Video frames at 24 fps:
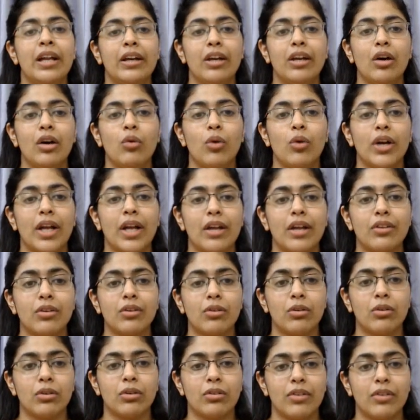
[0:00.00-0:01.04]
Now, what has the
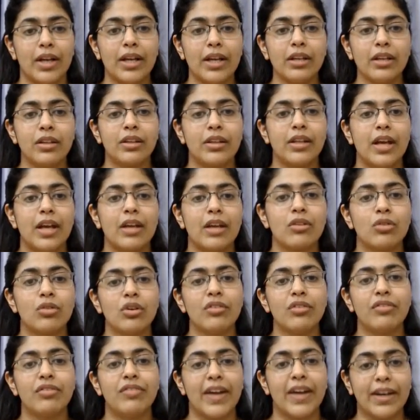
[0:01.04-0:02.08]
court said? That there is
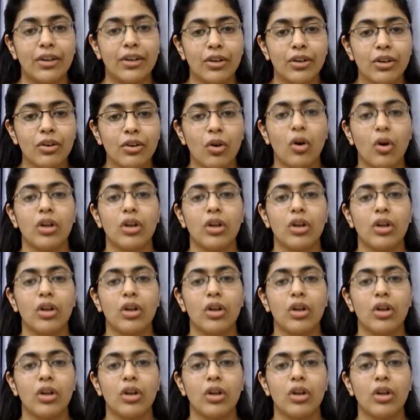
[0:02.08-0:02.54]
no fetter